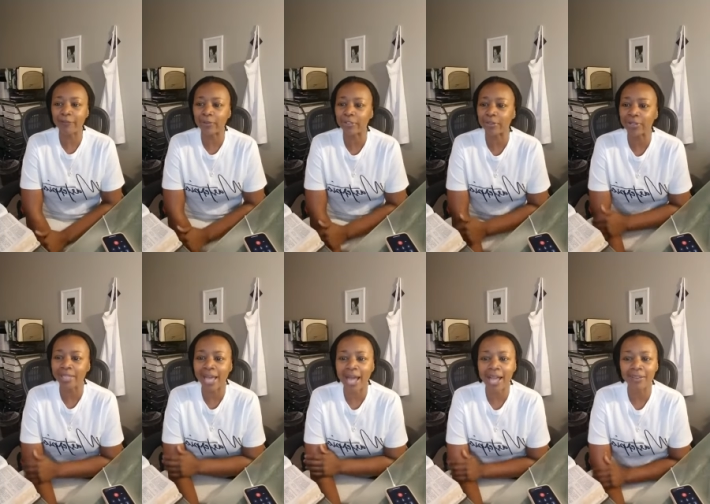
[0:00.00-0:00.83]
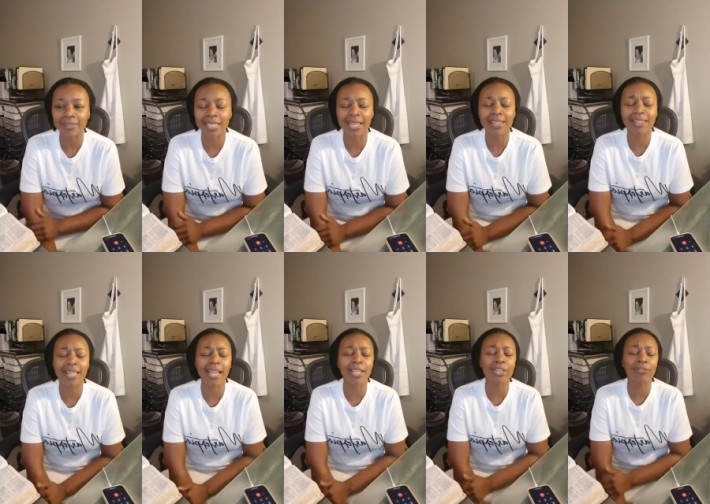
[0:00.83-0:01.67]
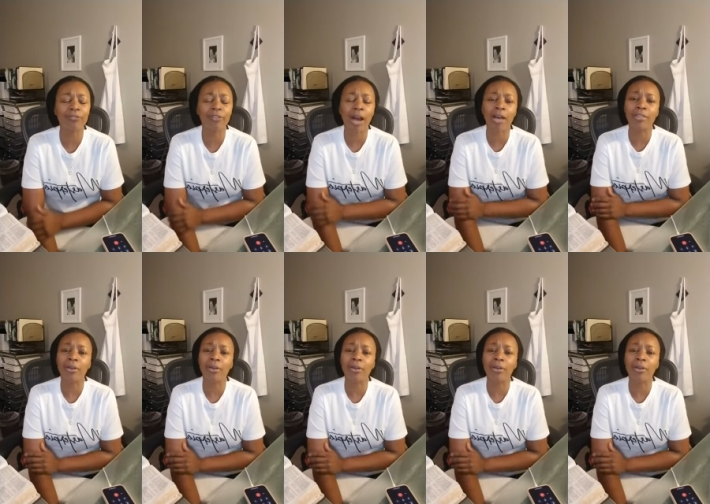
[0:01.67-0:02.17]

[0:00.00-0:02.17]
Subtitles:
for their lives. I thank you, Father,